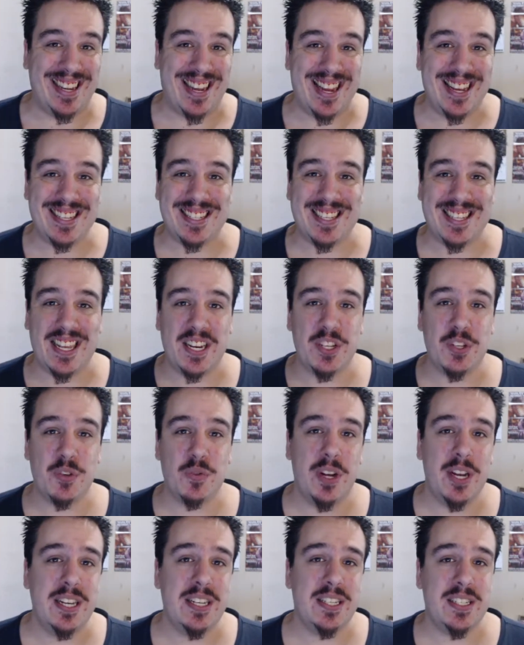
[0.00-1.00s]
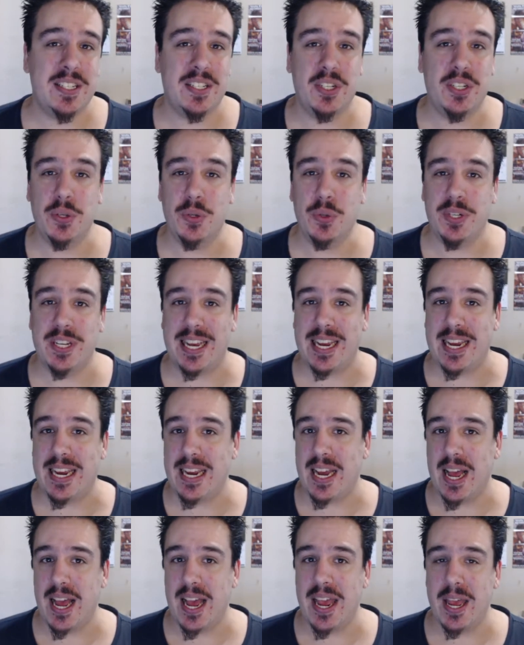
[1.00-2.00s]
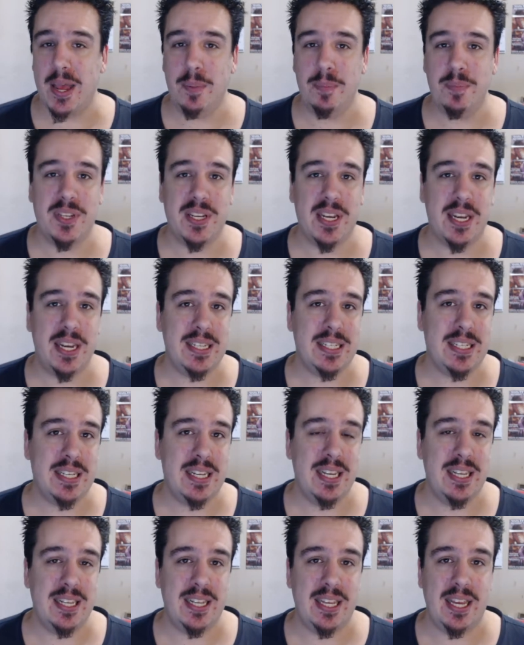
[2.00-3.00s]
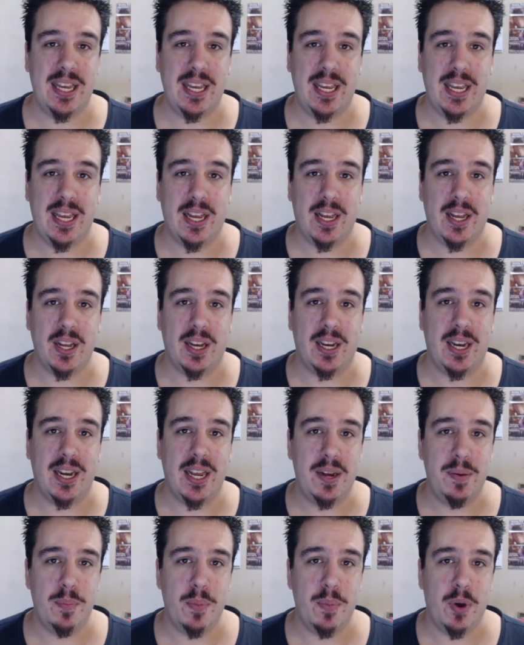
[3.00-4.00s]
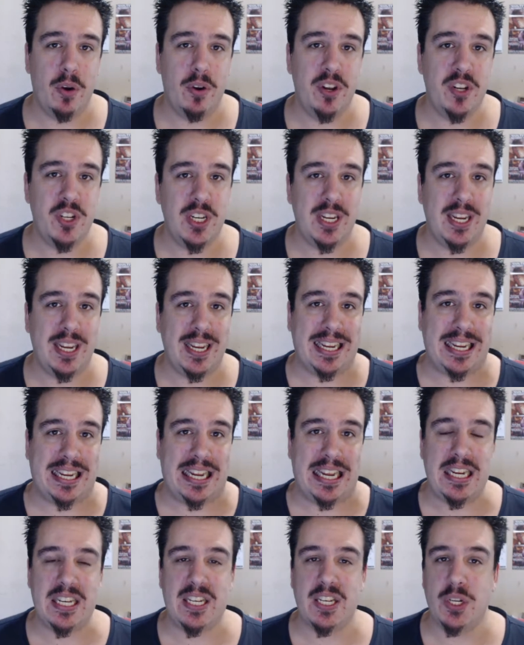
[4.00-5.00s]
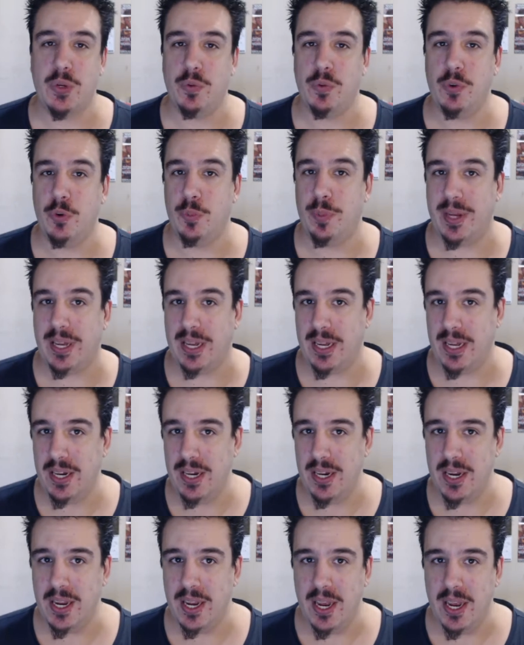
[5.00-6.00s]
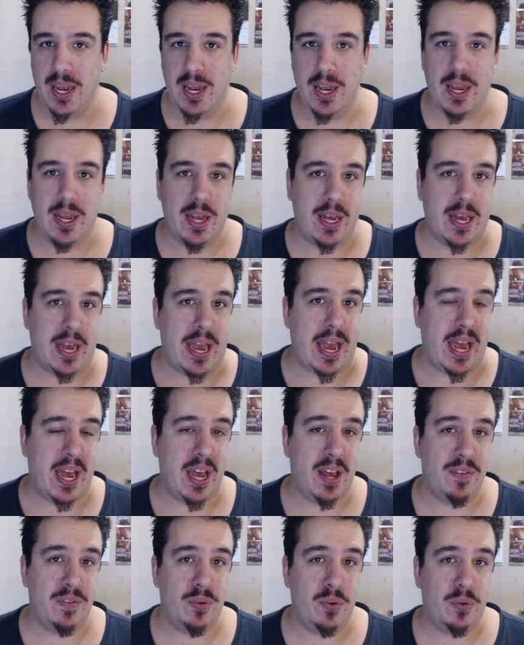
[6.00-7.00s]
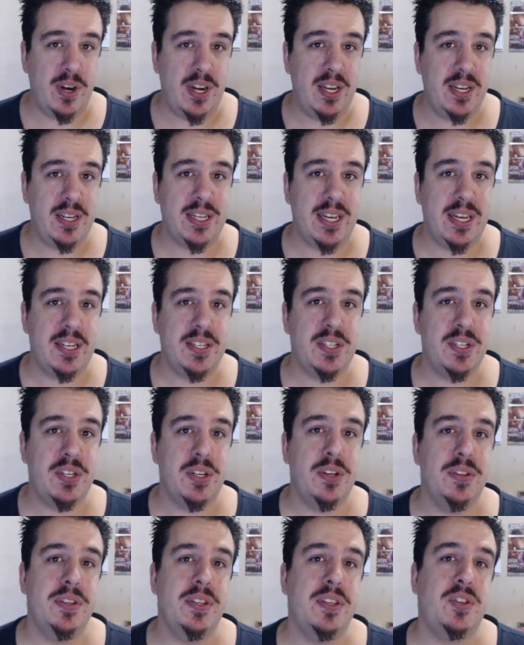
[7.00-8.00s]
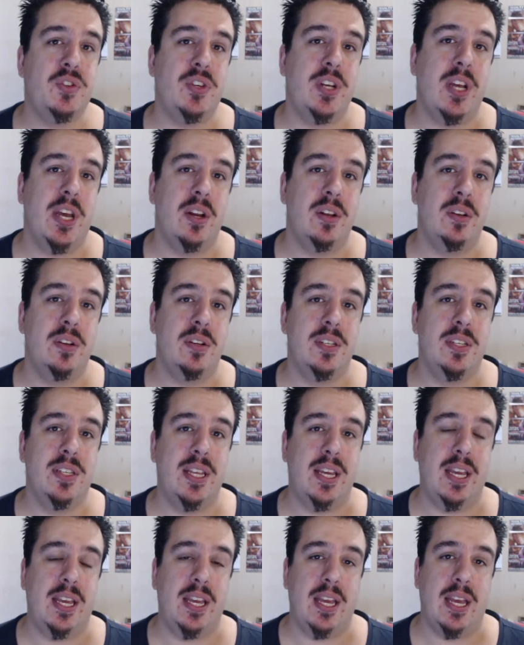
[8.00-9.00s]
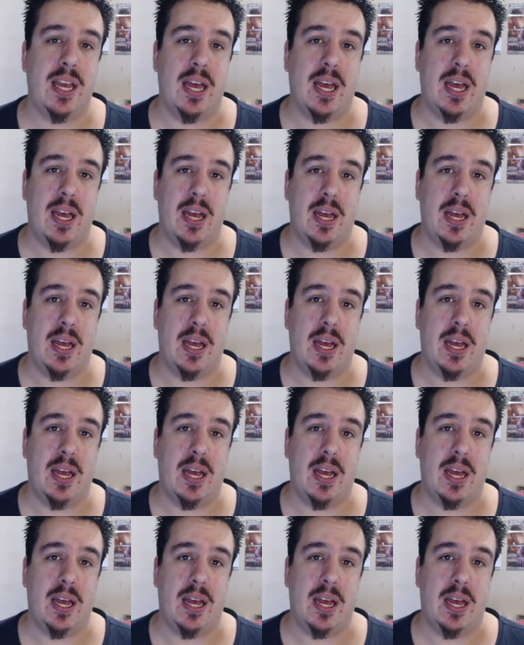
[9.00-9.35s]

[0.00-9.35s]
Yes, that is right. Today I am tasting the Glenmorangie Quinta Ruban. I have already tasted on this channel the